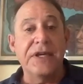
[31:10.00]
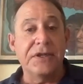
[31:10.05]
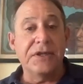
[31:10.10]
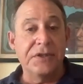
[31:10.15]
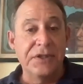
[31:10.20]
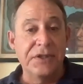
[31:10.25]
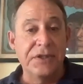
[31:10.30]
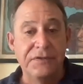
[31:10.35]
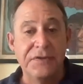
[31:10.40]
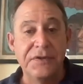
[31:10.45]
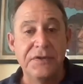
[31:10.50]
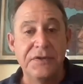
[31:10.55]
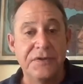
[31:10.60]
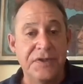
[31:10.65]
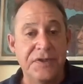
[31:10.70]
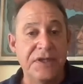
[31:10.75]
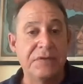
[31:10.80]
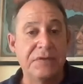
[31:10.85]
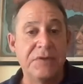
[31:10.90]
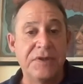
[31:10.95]
can live here
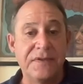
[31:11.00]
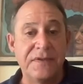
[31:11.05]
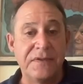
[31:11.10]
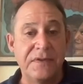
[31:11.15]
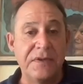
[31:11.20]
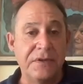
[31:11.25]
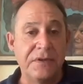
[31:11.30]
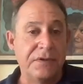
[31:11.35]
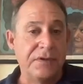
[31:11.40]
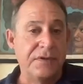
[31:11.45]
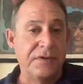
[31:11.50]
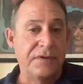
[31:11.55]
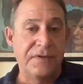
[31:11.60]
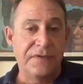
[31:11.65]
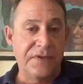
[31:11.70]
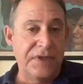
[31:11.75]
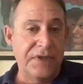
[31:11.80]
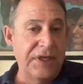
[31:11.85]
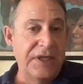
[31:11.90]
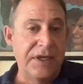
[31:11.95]
10 months a year and
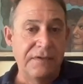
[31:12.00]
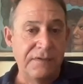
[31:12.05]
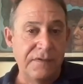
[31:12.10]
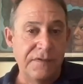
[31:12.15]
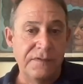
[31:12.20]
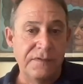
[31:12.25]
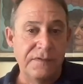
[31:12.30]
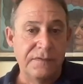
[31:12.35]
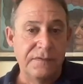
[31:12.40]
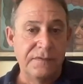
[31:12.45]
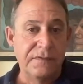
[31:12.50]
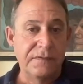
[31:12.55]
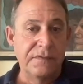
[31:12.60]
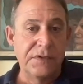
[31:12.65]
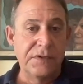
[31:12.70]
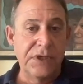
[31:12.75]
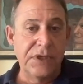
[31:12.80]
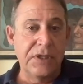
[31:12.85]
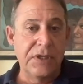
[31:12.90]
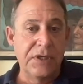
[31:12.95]
just dive.
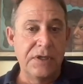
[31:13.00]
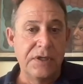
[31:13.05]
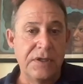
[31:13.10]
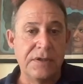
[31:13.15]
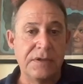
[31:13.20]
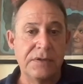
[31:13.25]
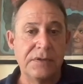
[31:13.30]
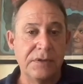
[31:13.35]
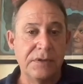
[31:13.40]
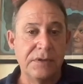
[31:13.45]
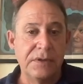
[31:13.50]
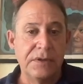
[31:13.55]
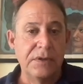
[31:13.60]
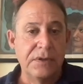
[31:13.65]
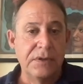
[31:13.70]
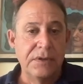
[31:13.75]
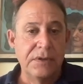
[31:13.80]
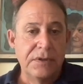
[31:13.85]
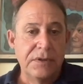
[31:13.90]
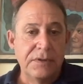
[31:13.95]
And it
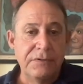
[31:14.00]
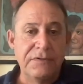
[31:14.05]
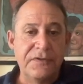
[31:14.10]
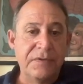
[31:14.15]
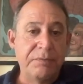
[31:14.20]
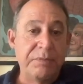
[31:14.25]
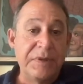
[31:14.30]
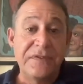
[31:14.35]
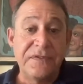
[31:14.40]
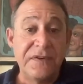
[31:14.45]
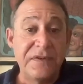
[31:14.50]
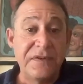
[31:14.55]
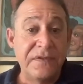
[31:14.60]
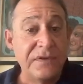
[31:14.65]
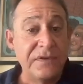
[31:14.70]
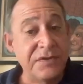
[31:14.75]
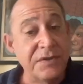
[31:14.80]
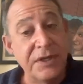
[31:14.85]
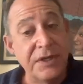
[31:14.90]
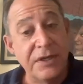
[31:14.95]
was the best
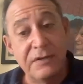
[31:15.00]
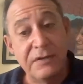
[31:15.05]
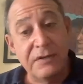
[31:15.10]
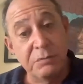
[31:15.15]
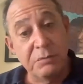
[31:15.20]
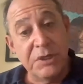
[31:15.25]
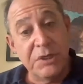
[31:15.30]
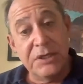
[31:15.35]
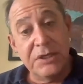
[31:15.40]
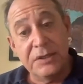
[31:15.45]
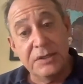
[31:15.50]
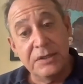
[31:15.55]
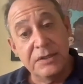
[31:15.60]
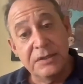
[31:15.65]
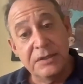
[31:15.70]
decision I ever made.